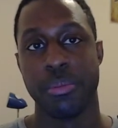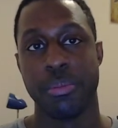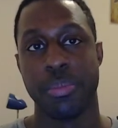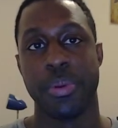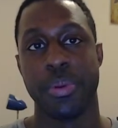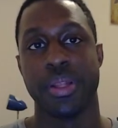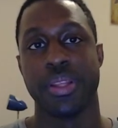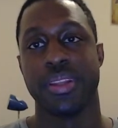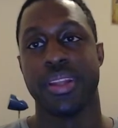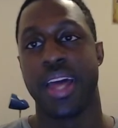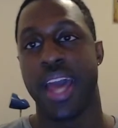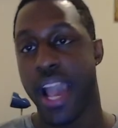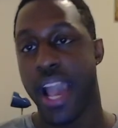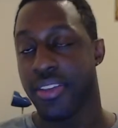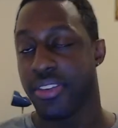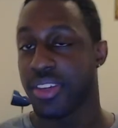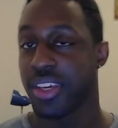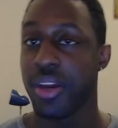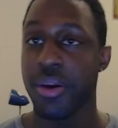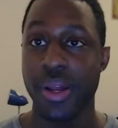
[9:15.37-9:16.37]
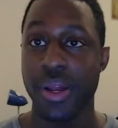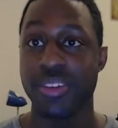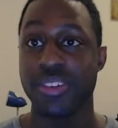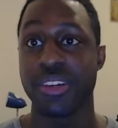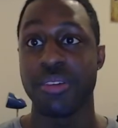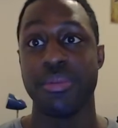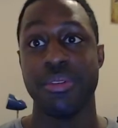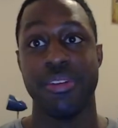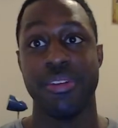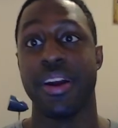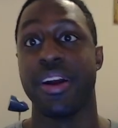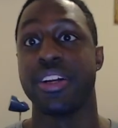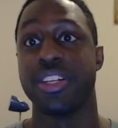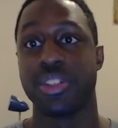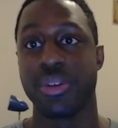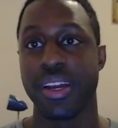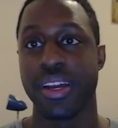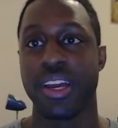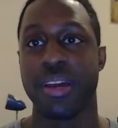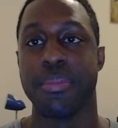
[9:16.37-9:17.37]
but executing is going to be very
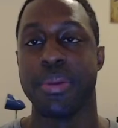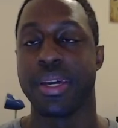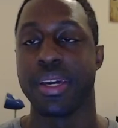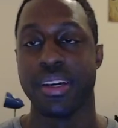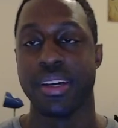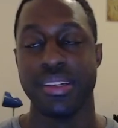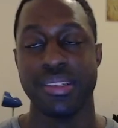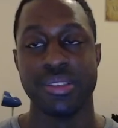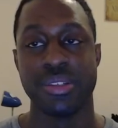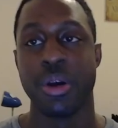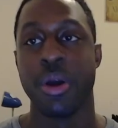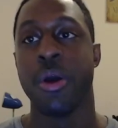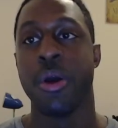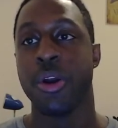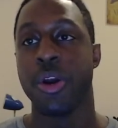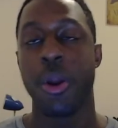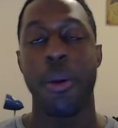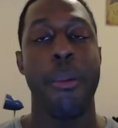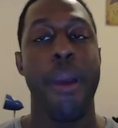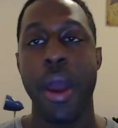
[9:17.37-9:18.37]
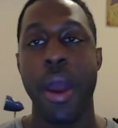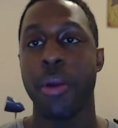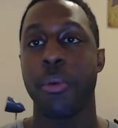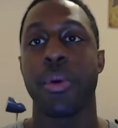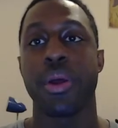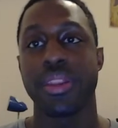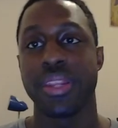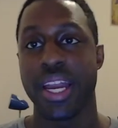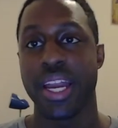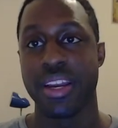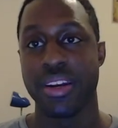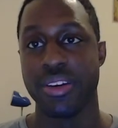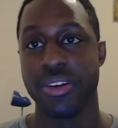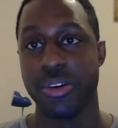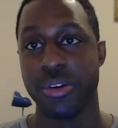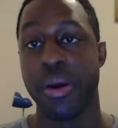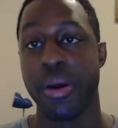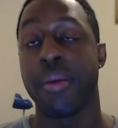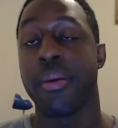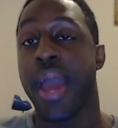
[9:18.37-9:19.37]
tricky because no matter what they
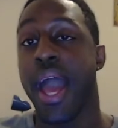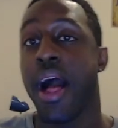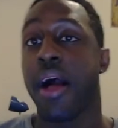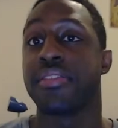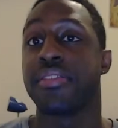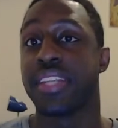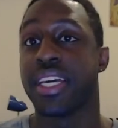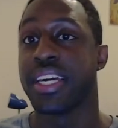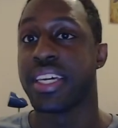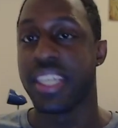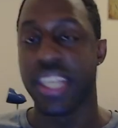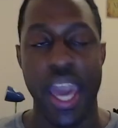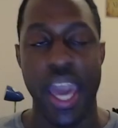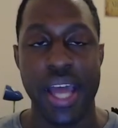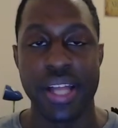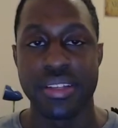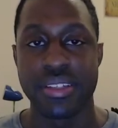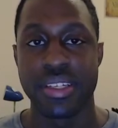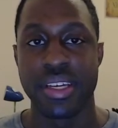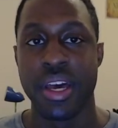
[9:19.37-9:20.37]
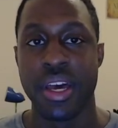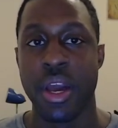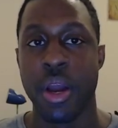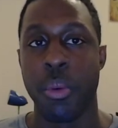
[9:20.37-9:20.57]
do, no matter how hours they get,